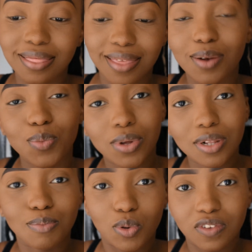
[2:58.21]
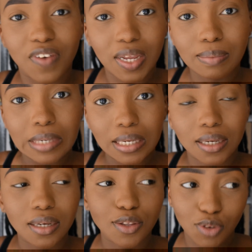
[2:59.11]
That will motivate me
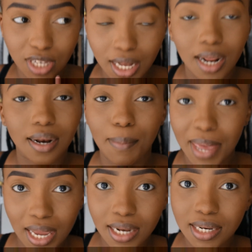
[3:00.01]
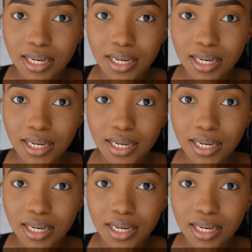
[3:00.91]
to get out of bed